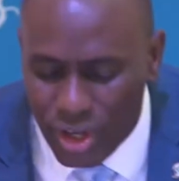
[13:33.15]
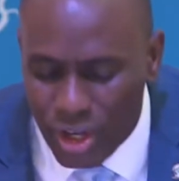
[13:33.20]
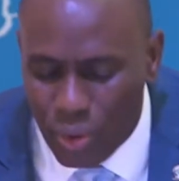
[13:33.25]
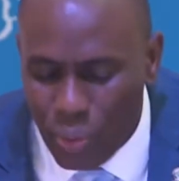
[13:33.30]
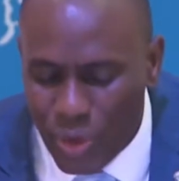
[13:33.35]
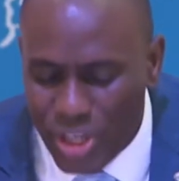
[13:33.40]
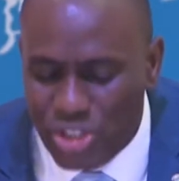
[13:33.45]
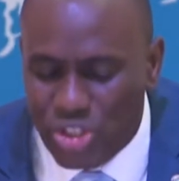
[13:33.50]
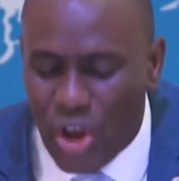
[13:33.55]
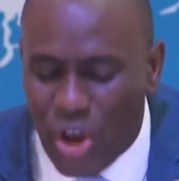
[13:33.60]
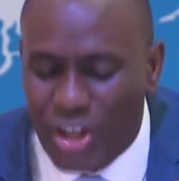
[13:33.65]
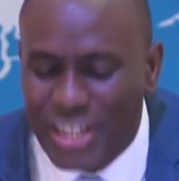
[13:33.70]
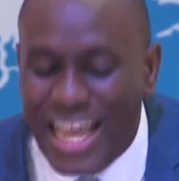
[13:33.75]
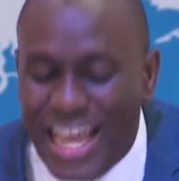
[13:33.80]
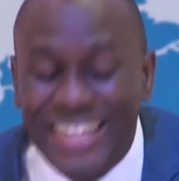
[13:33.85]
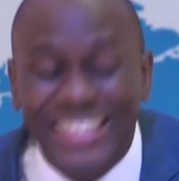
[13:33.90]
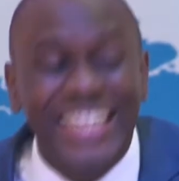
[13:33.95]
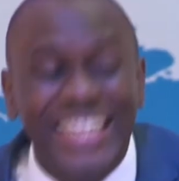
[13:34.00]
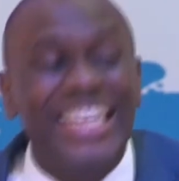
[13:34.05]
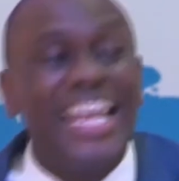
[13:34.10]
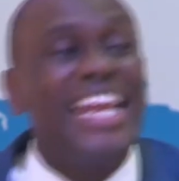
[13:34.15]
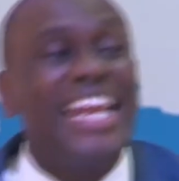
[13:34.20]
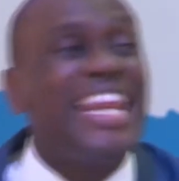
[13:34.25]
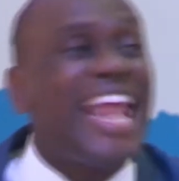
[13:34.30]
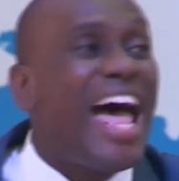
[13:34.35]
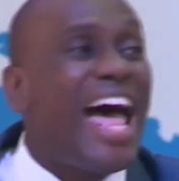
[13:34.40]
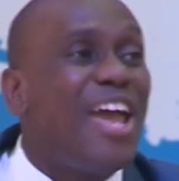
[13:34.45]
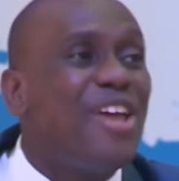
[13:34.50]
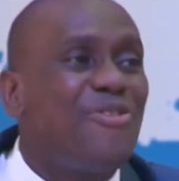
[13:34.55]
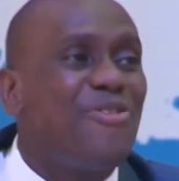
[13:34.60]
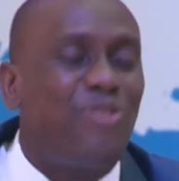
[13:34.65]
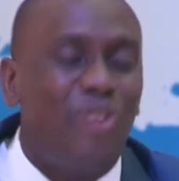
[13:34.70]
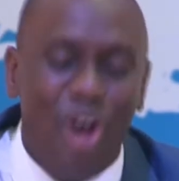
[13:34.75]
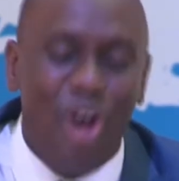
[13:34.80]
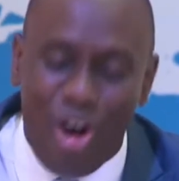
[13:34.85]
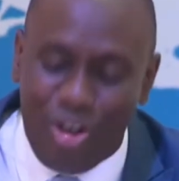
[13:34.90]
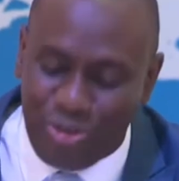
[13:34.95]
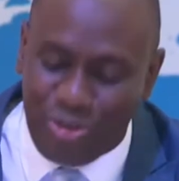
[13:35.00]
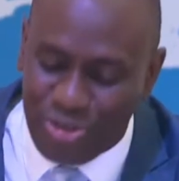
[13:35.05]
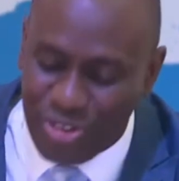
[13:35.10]
We saw that in the life
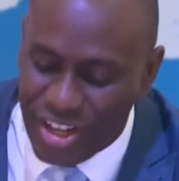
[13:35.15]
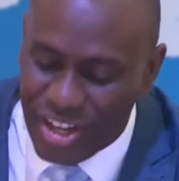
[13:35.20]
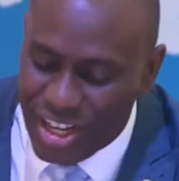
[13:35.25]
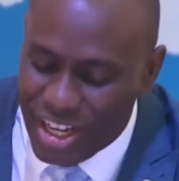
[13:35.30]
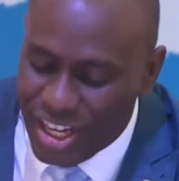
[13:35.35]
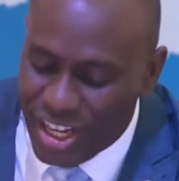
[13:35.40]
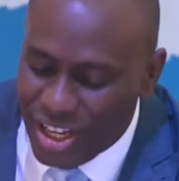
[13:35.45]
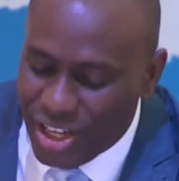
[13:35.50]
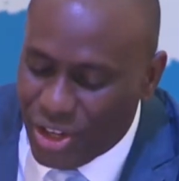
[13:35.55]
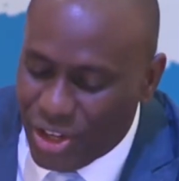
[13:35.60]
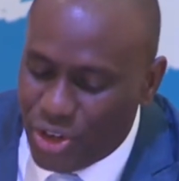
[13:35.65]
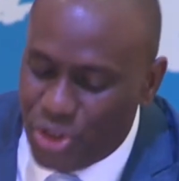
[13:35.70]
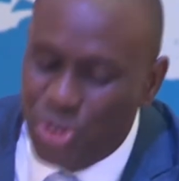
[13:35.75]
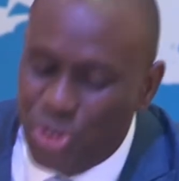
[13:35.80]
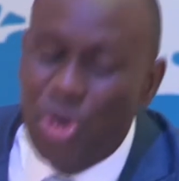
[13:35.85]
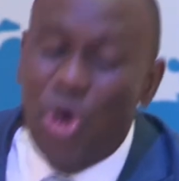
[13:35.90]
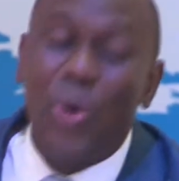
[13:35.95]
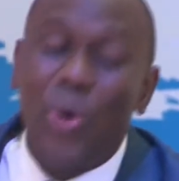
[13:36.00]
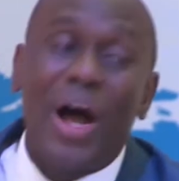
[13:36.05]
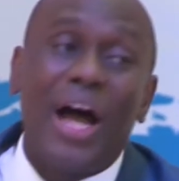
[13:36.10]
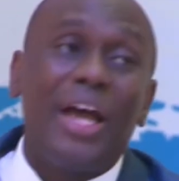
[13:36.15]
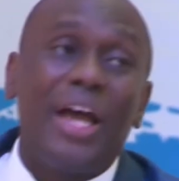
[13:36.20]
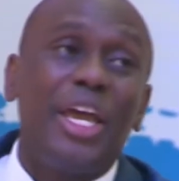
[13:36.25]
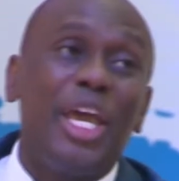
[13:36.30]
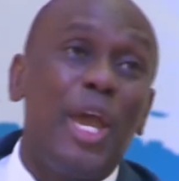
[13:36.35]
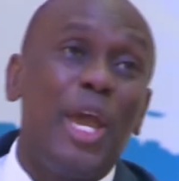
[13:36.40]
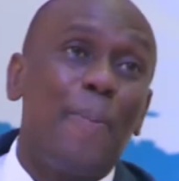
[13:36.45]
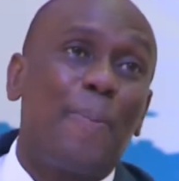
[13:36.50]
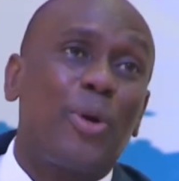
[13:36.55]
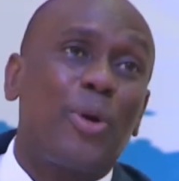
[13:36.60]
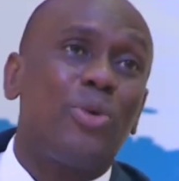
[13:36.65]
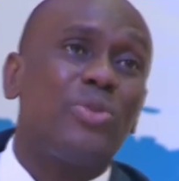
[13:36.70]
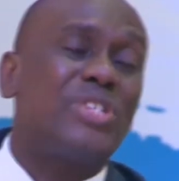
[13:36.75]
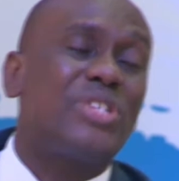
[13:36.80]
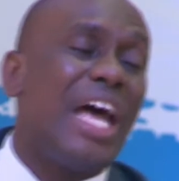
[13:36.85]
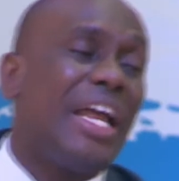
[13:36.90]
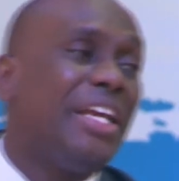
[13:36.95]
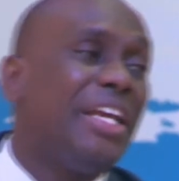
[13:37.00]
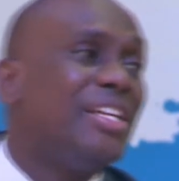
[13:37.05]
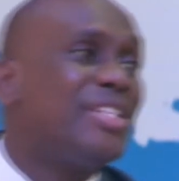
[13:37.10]
of Noah, Hebrews,
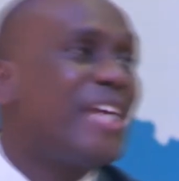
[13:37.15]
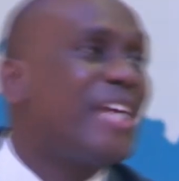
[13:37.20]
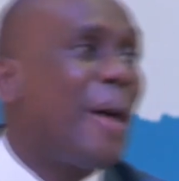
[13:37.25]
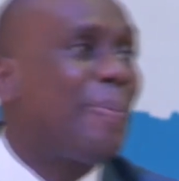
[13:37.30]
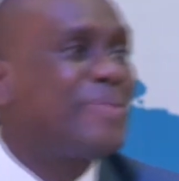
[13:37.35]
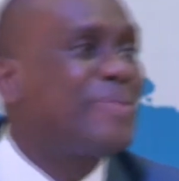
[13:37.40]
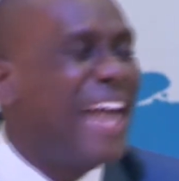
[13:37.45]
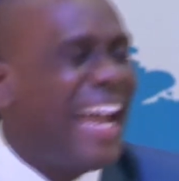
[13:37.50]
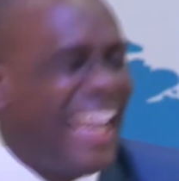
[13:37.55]
and in chapter